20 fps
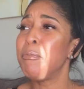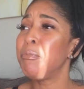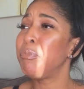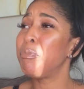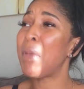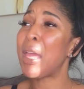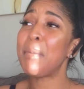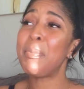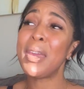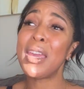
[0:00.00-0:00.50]

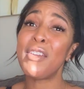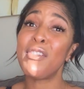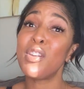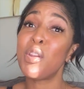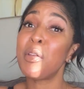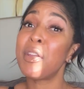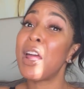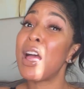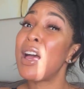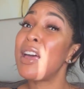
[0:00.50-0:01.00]
Maybe even
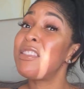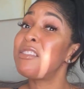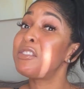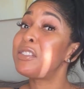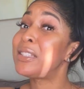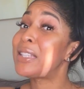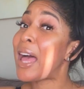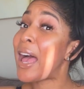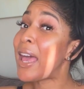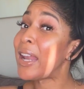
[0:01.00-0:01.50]
on the other
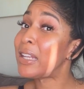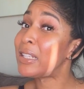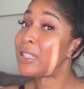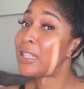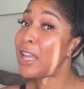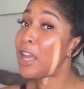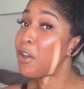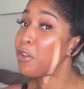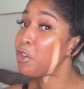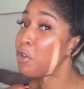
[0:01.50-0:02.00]
side of
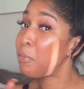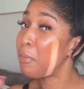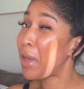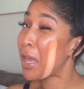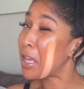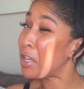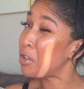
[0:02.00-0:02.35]
town, you may,